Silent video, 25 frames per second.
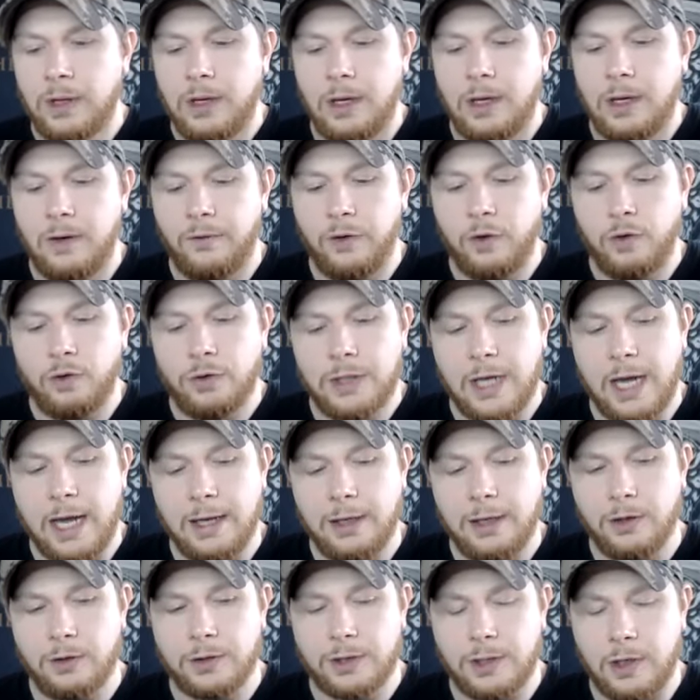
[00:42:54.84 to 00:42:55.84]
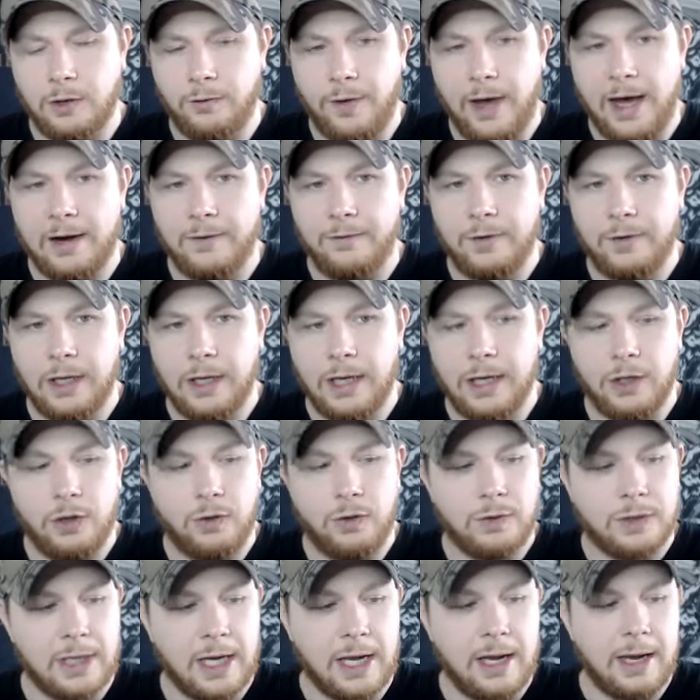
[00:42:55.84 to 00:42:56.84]
if you take yourself out of it and
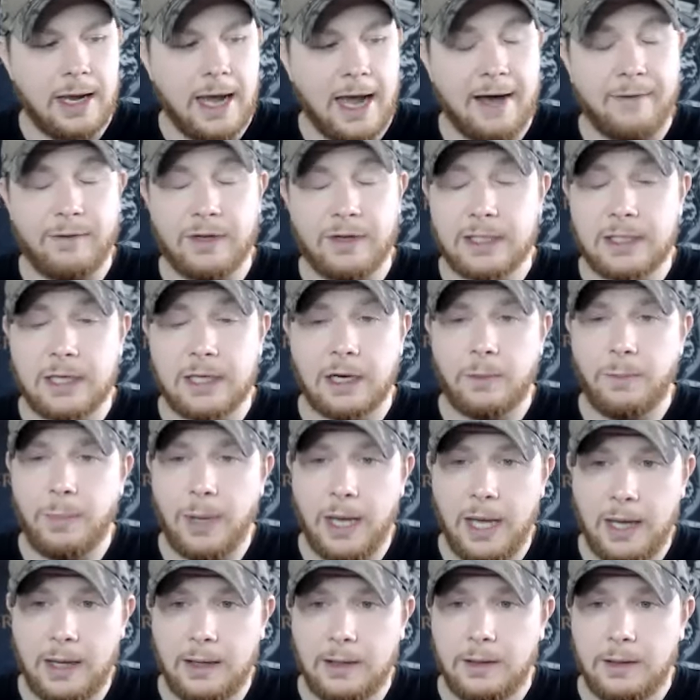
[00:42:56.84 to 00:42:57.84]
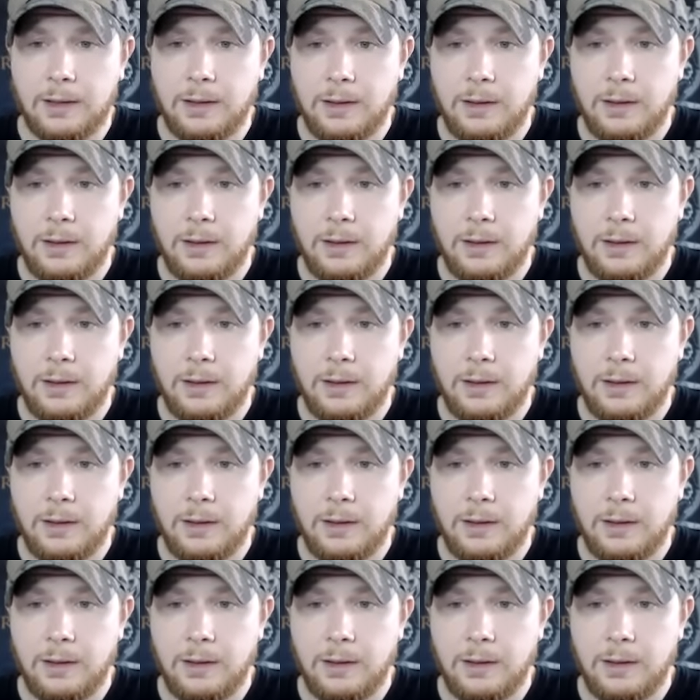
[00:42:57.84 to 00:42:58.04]
you say have a sick pet